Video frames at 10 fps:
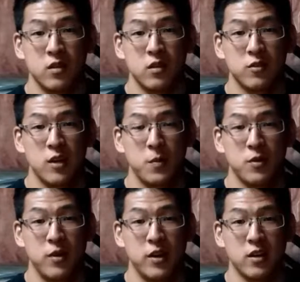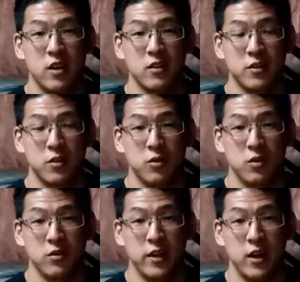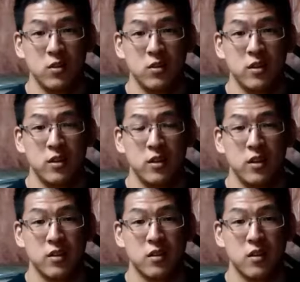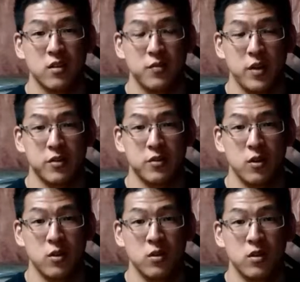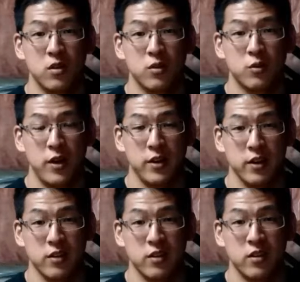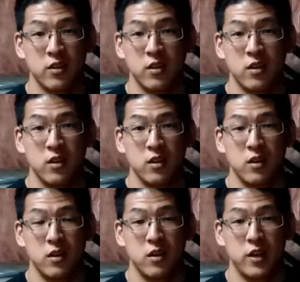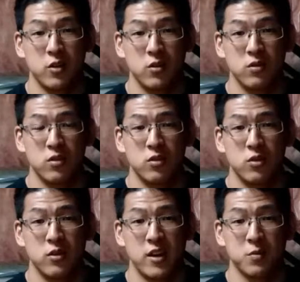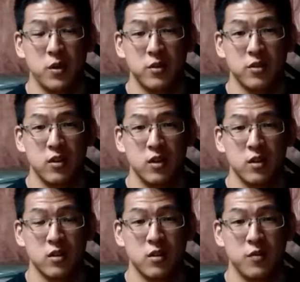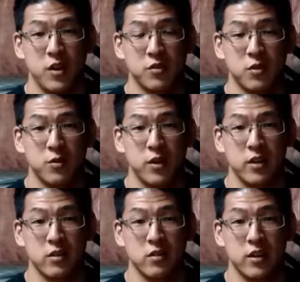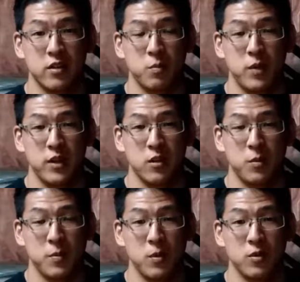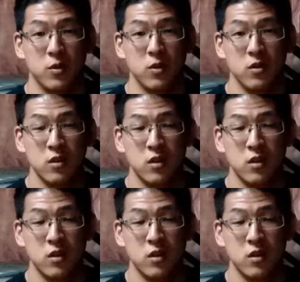The type of training I like to do now is unconventional training. I don't do as much uh, conventional training like many other people do.